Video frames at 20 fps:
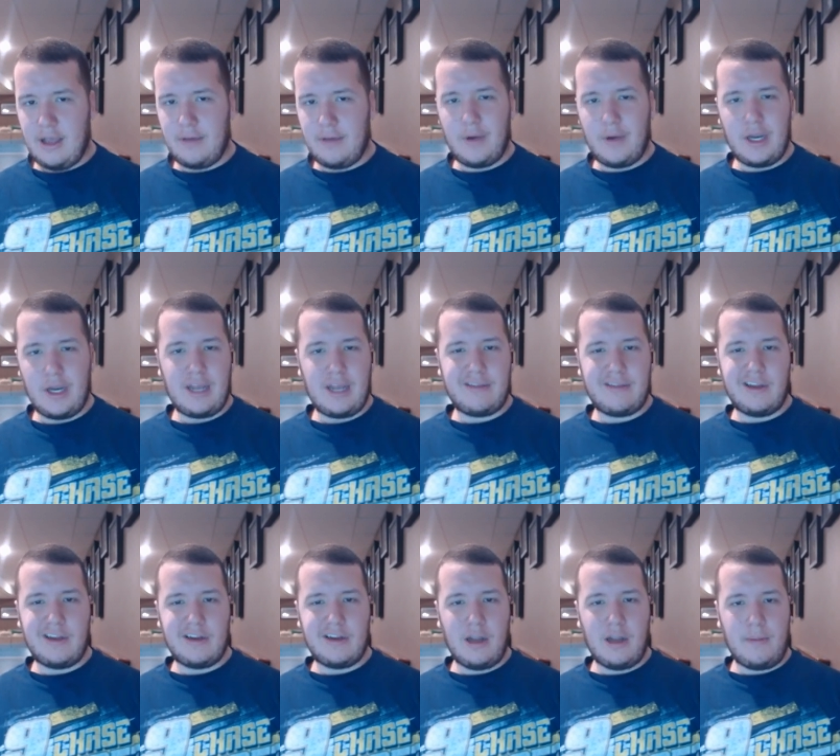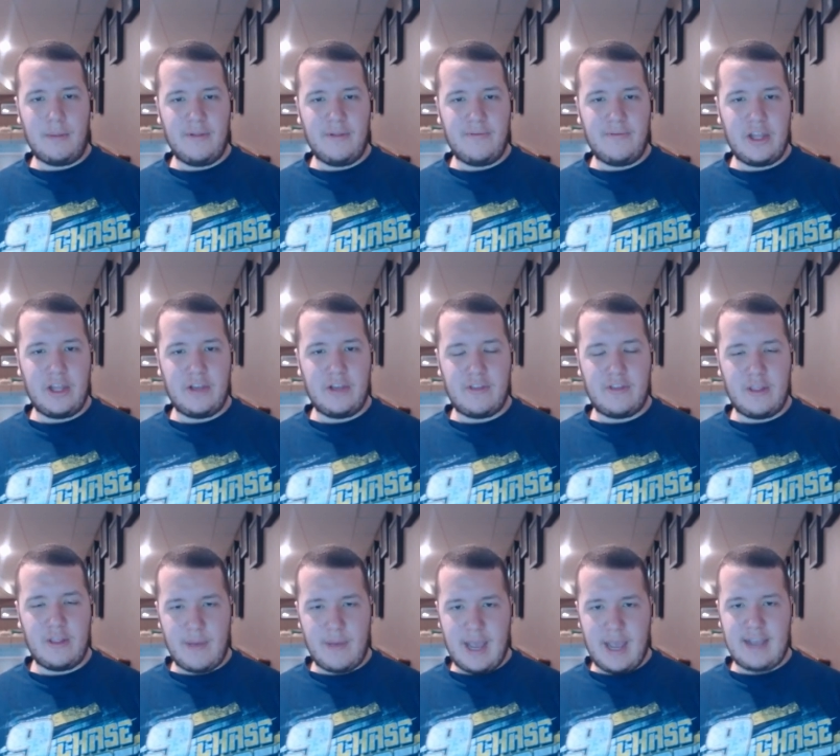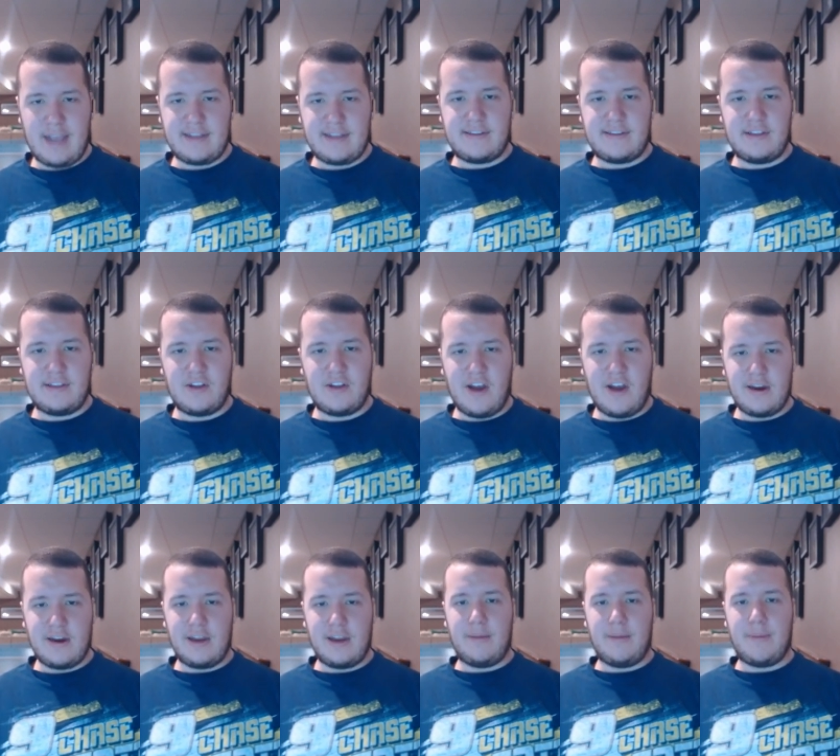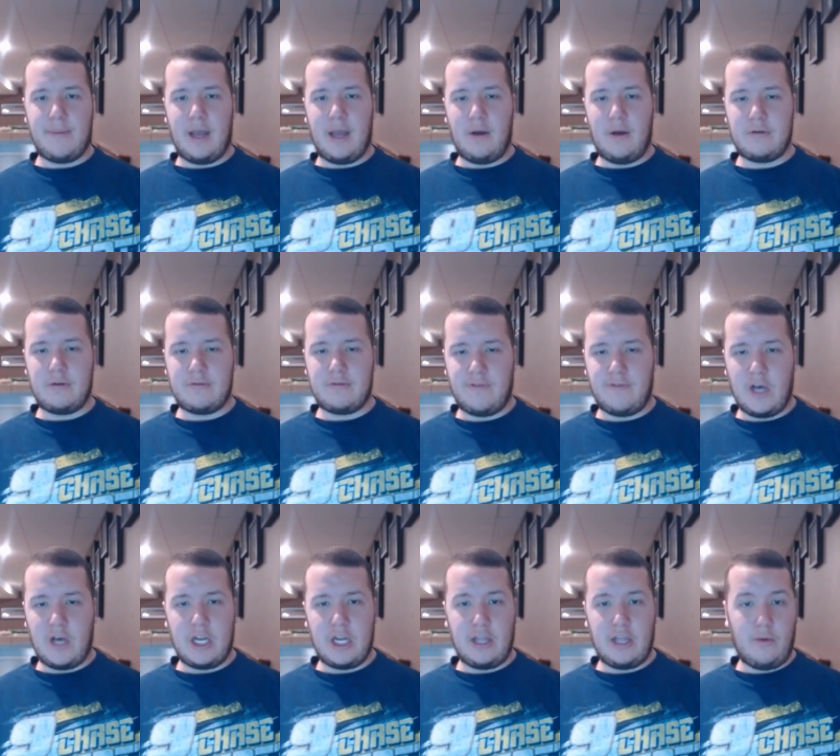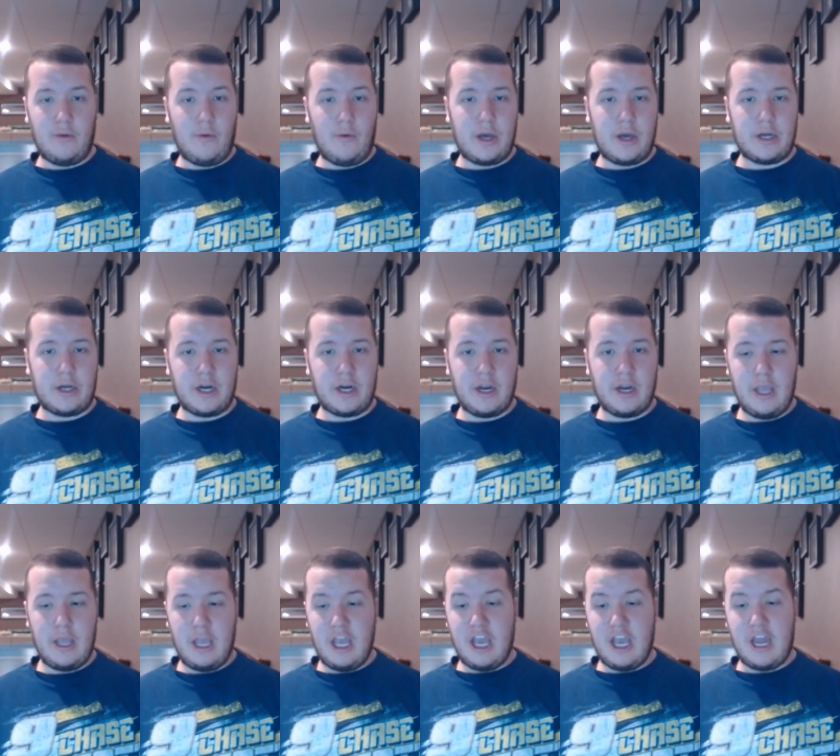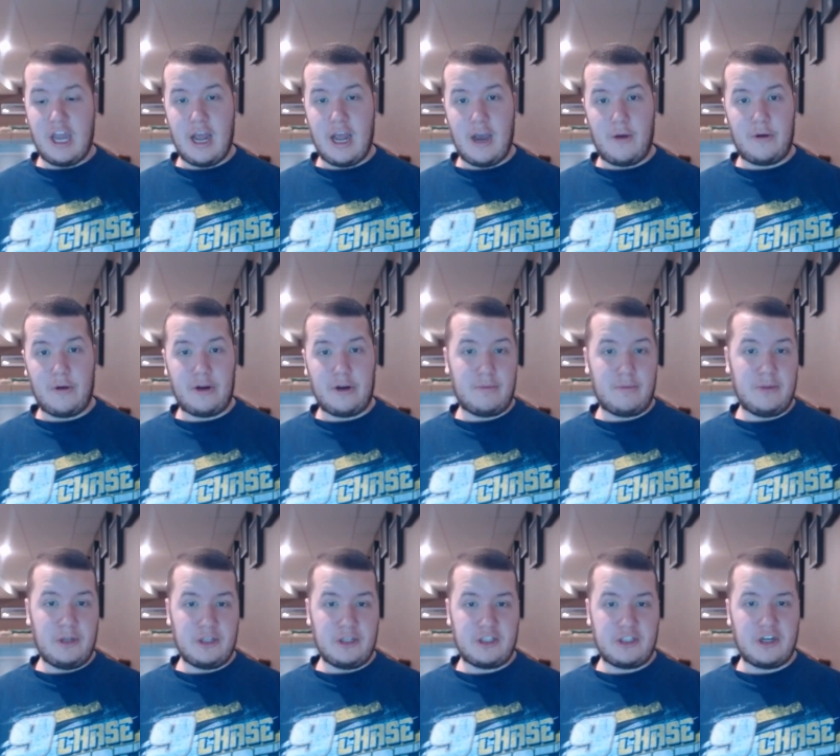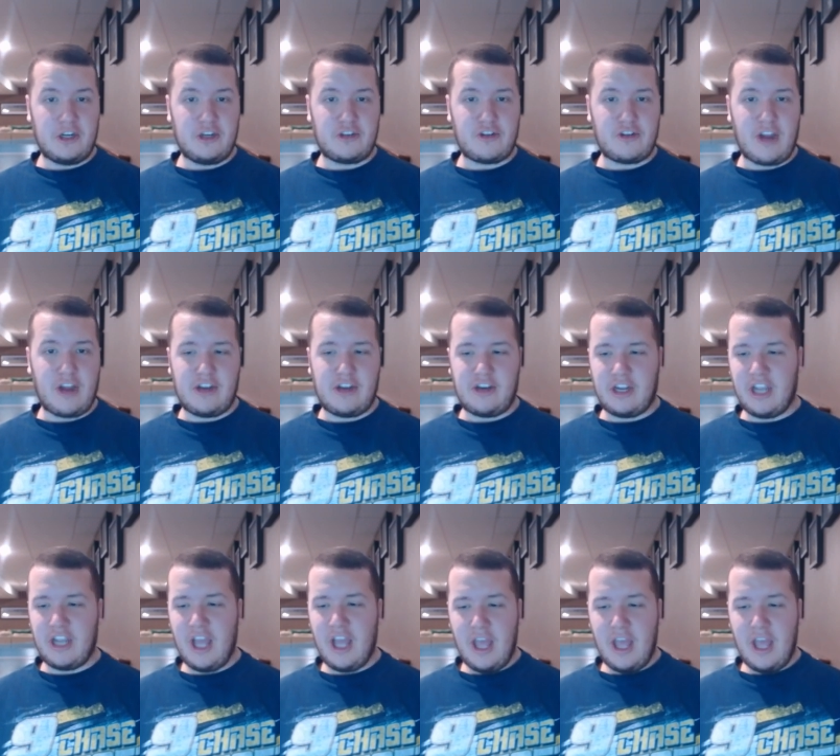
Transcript: I want, I've done a couple of videos in the past talking about fun on the water and how it almost turned tragic.